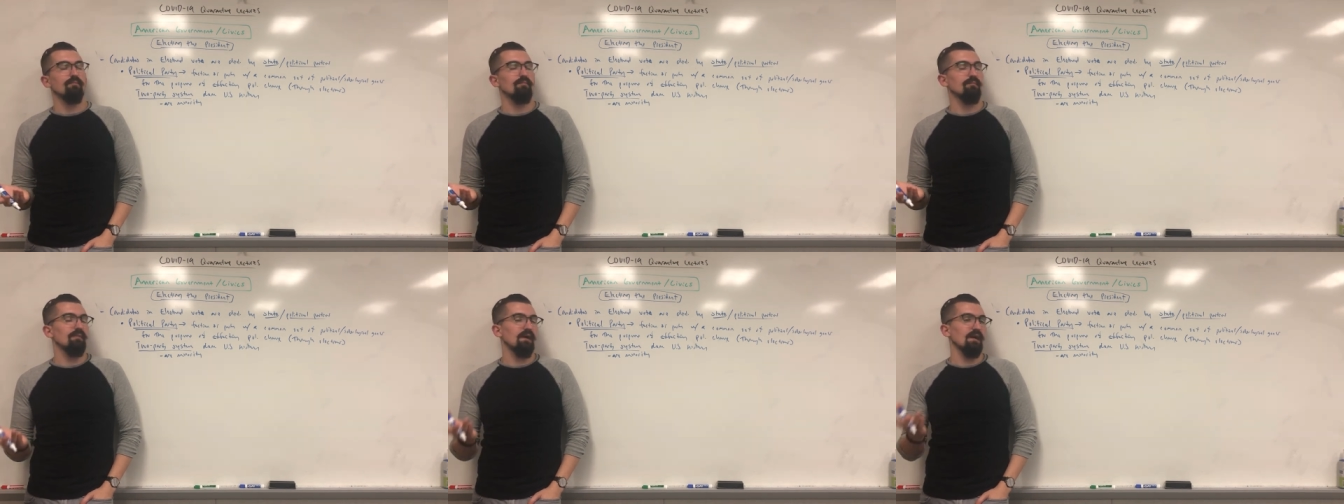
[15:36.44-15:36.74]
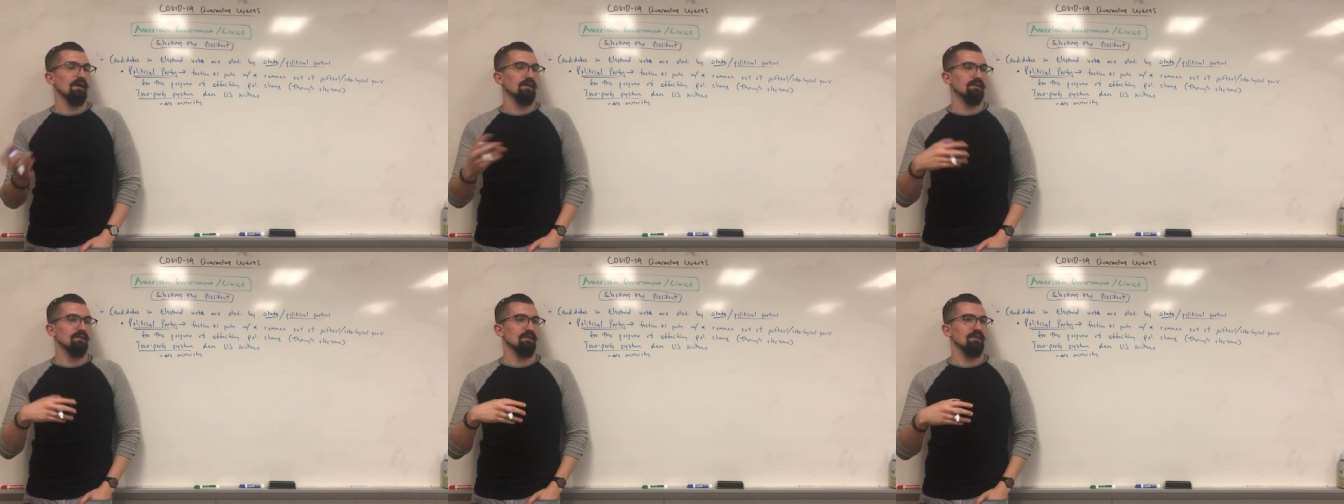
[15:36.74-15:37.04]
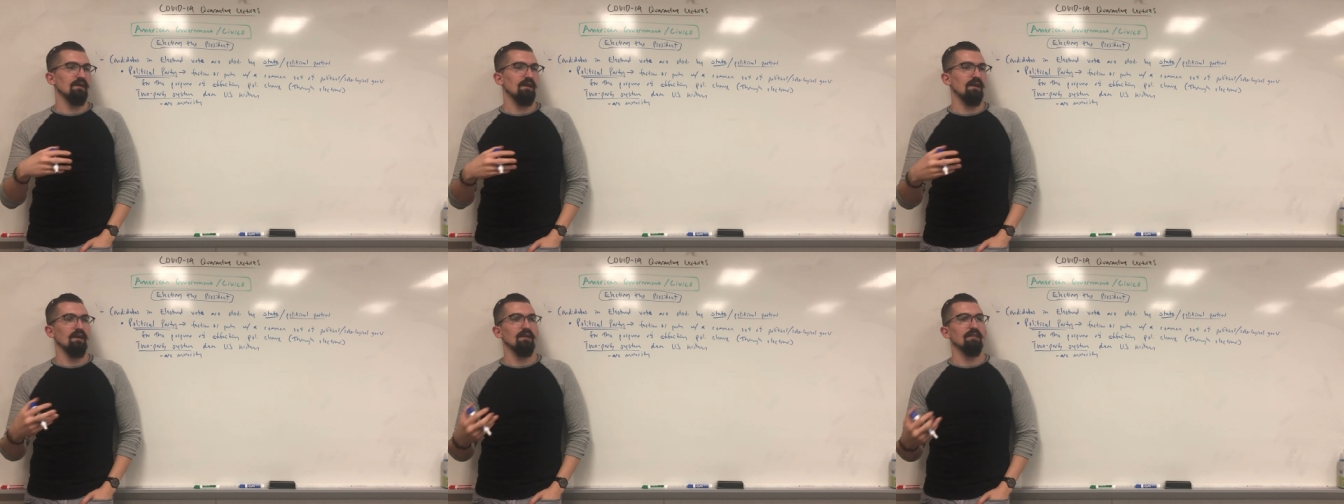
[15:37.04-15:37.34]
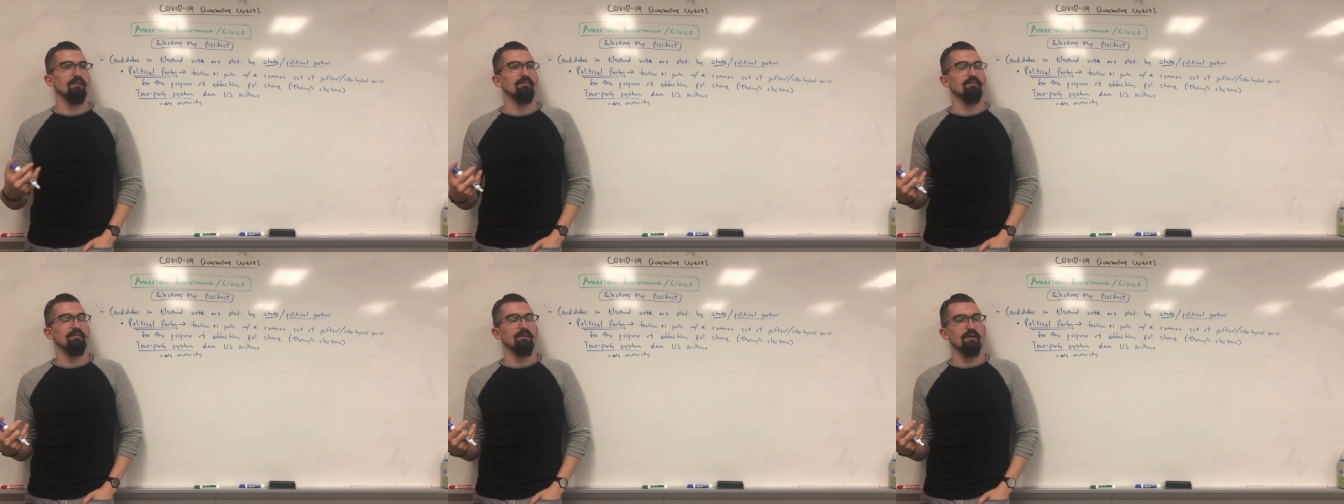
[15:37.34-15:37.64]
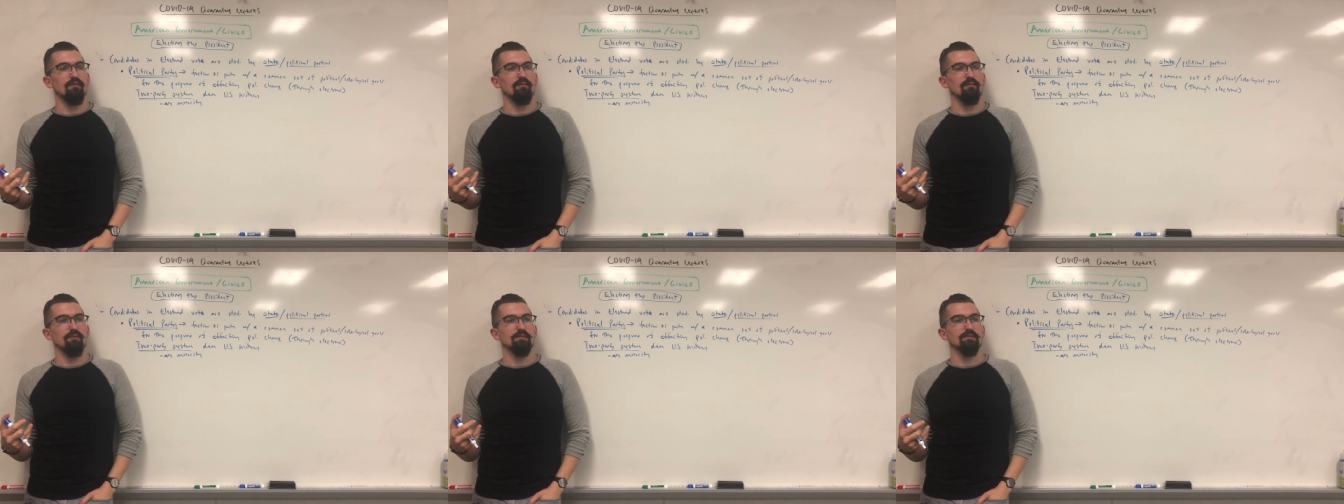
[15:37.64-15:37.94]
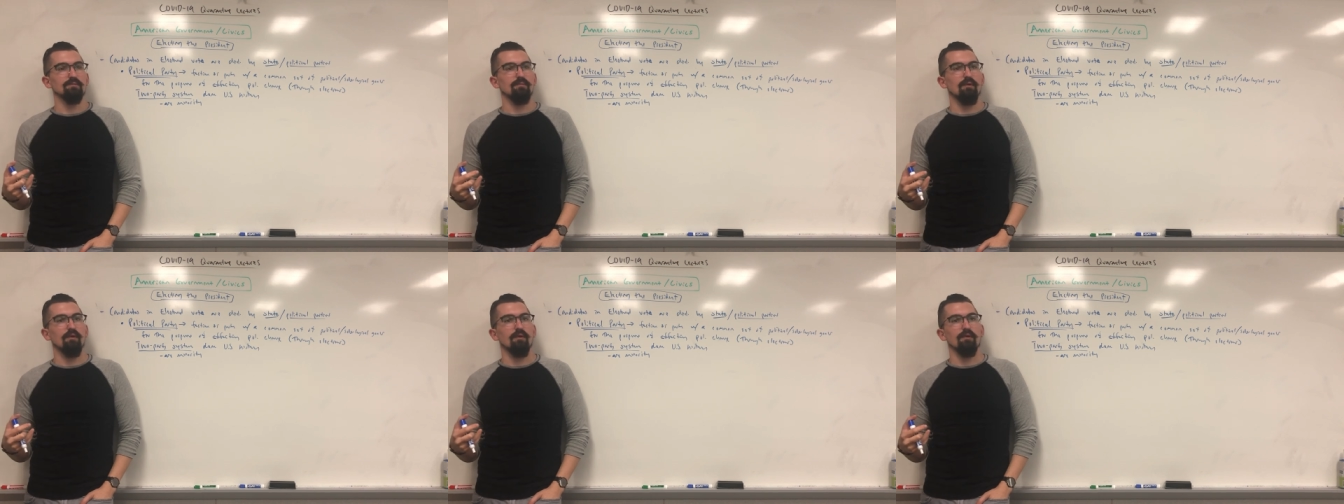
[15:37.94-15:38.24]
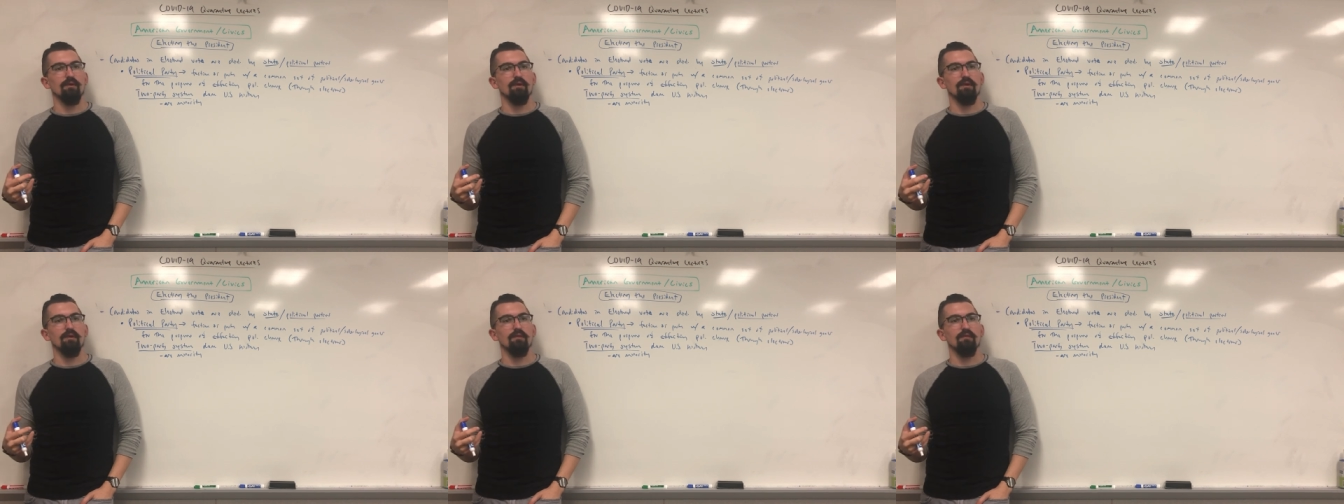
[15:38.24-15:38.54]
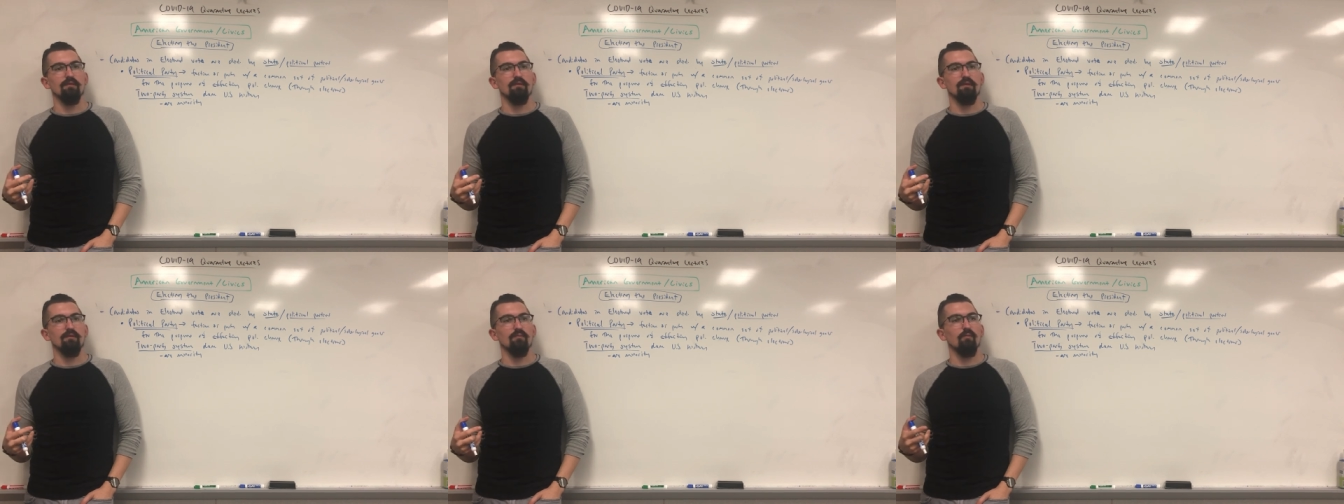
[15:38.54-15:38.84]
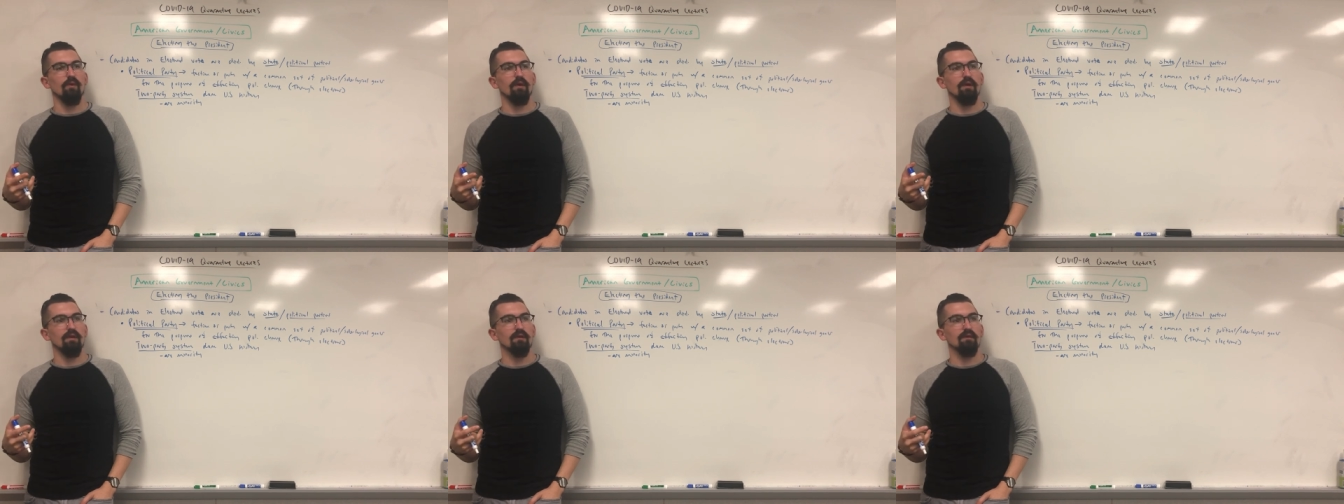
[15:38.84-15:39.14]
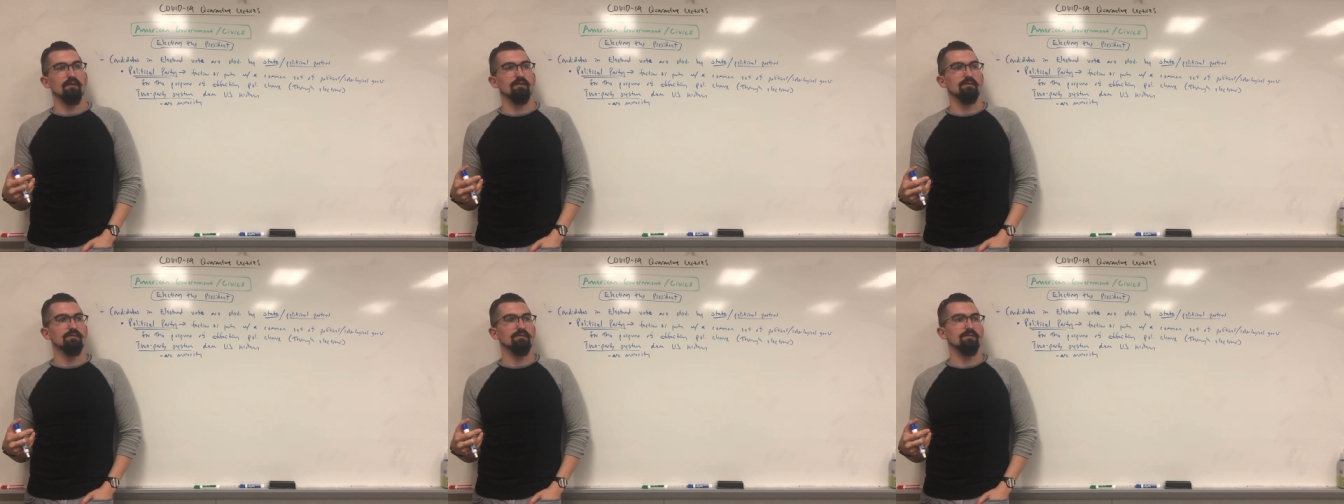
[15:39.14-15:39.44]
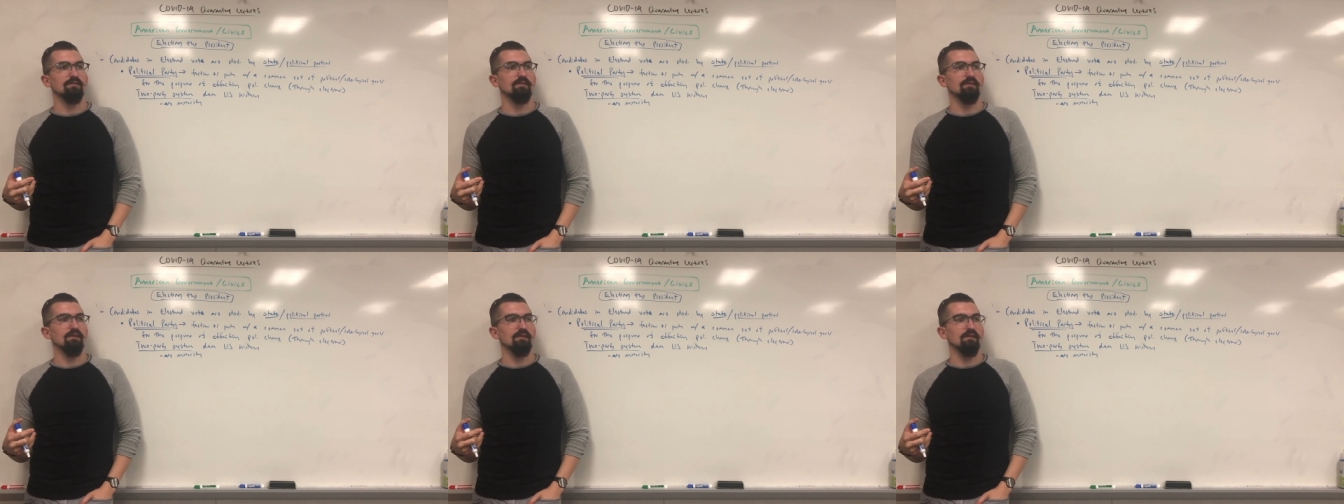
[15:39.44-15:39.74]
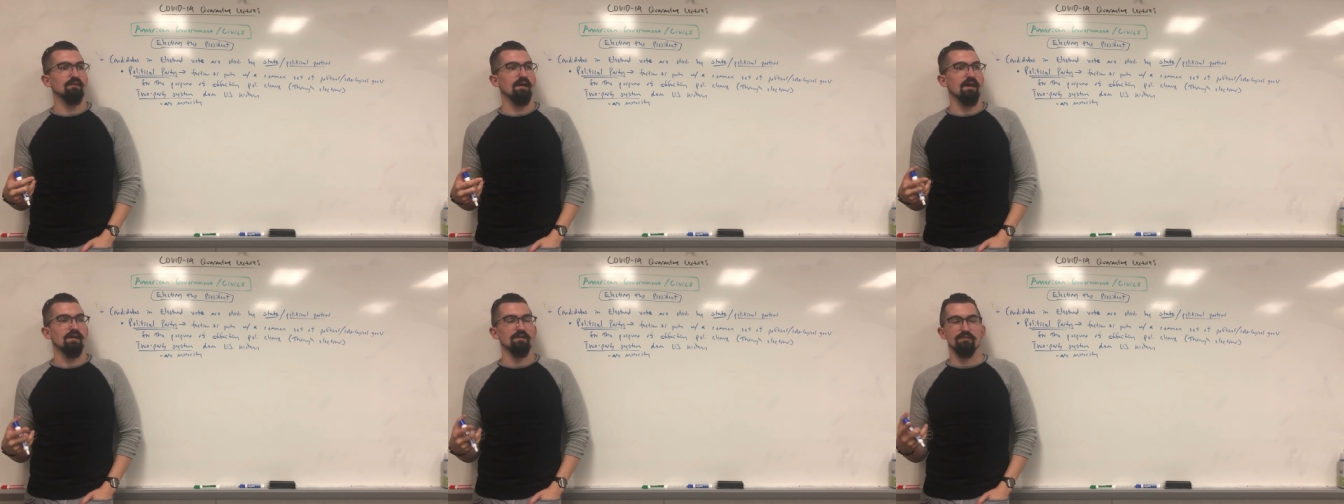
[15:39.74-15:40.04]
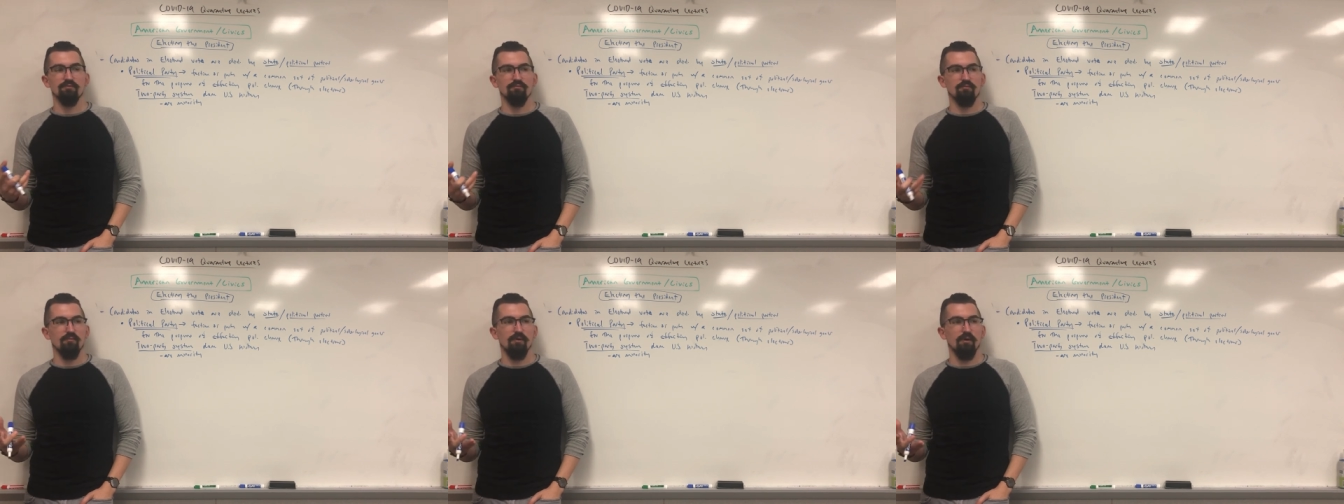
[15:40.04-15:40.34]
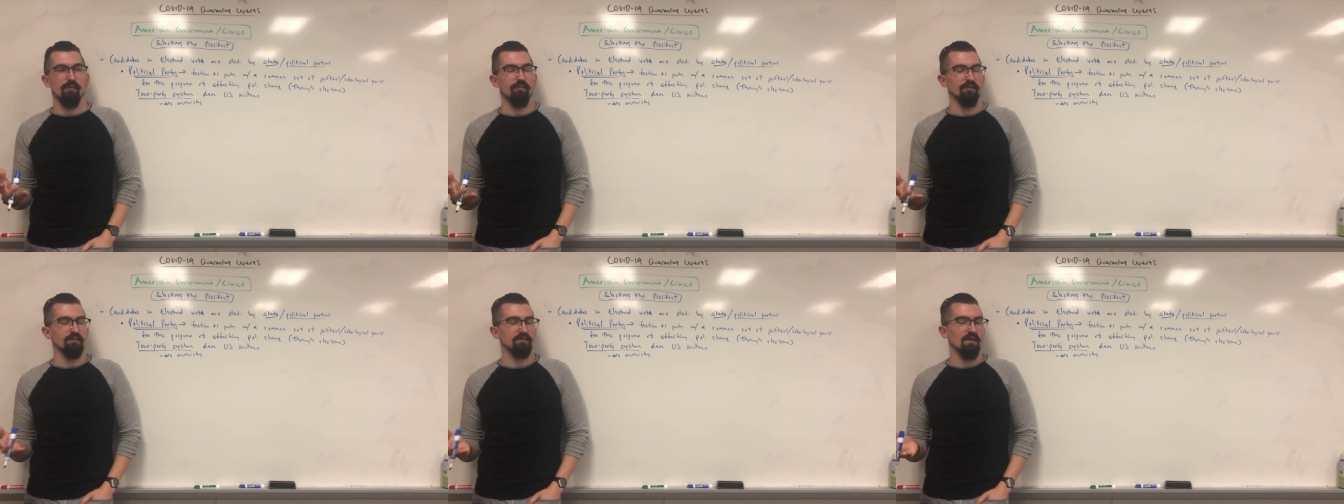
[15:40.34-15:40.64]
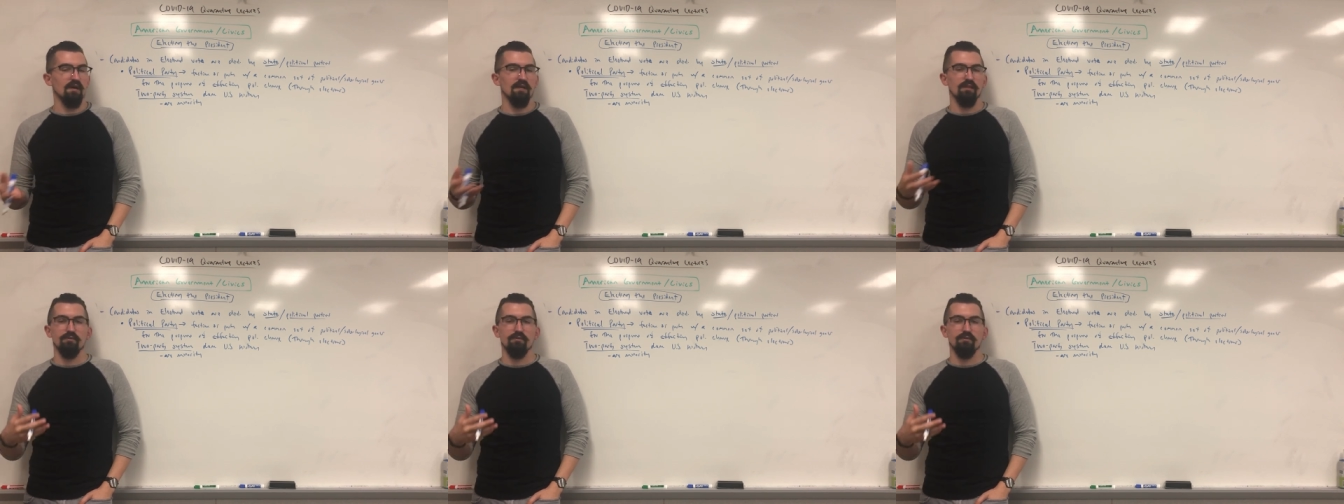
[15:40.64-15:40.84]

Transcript: back in the day, the Federalist Party, the Whigs, the National Republicans.